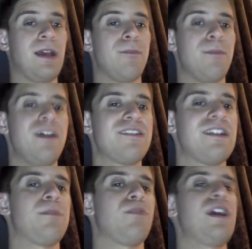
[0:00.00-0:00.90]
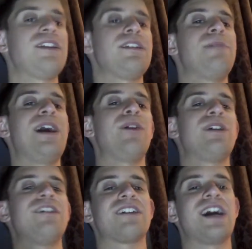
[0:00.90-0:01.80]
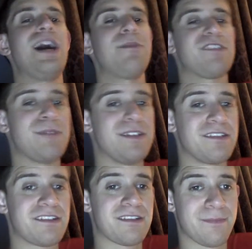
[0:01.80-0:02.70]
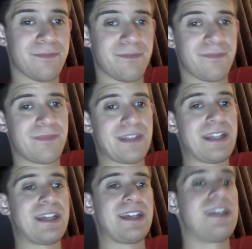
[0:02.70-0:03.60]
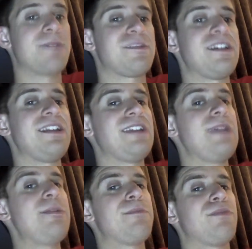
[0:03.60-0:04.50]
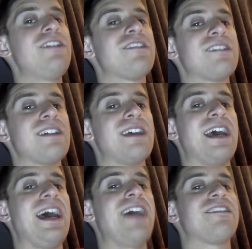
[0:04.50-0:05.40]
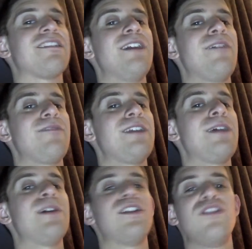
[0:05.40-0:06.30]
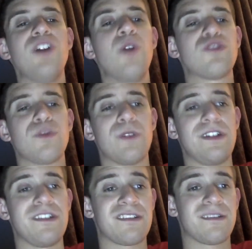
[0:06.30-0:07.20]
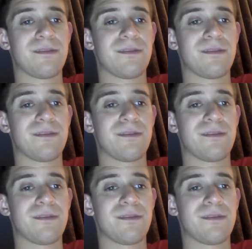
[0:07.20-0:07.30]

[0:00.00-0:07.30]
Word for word: Miz ended up ranting about his accomplishments. He ended up saying that Damian Priest has left them no choice.